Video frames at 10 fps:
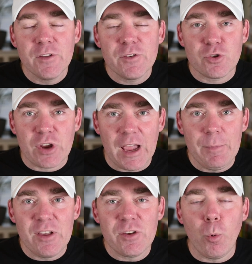So
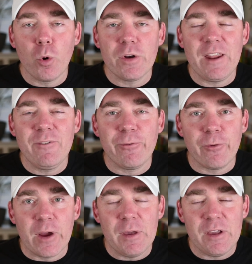timing is important and
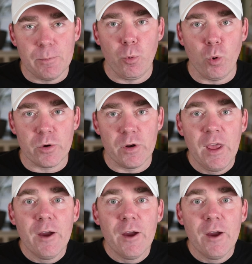framing is important.